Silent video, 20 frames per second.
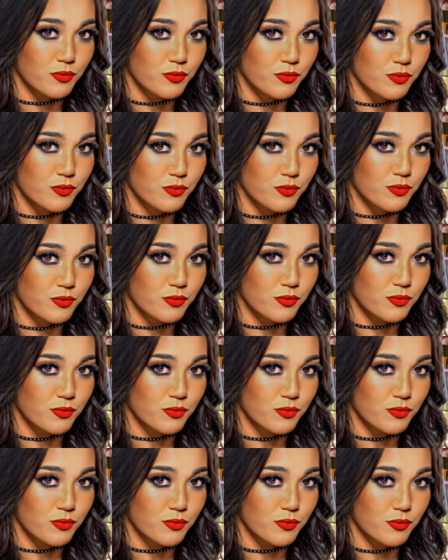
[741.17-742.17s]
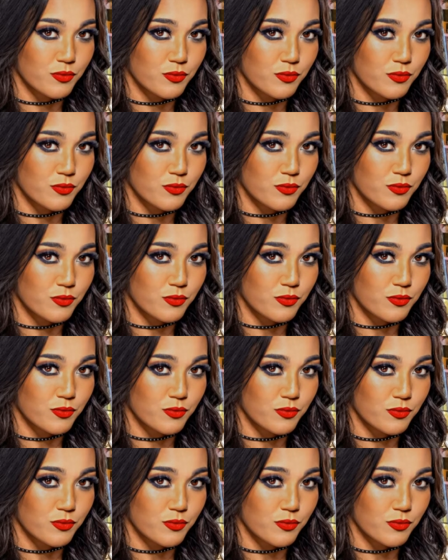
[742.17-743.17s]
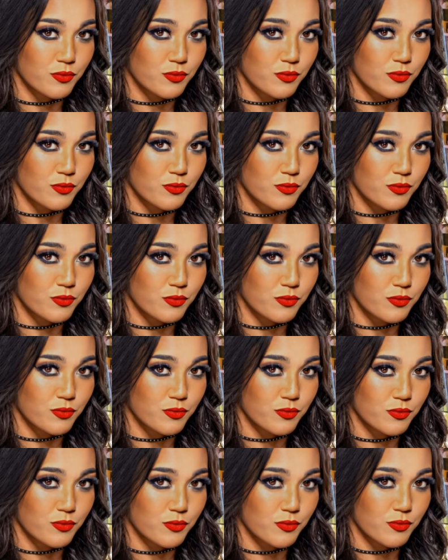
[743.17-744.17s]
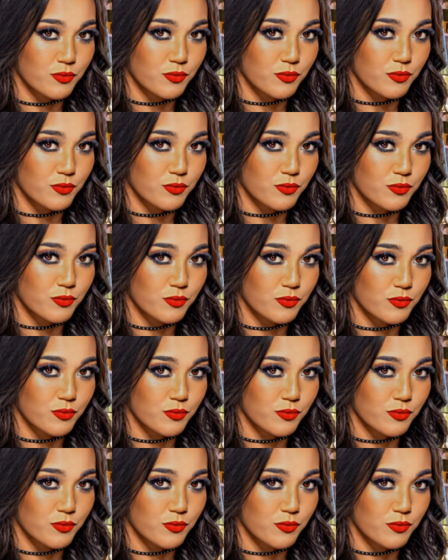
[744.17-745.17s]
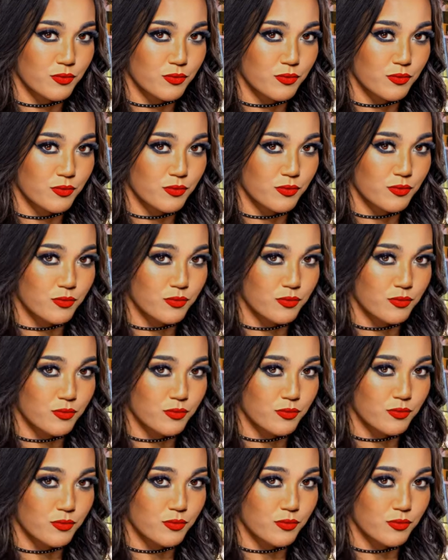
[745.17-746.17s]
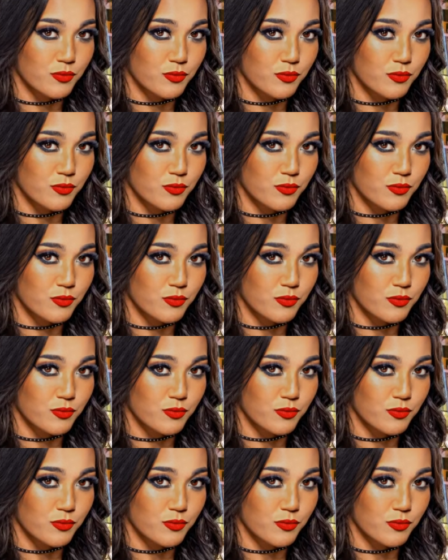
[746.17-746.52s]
No one is speaking in this clip.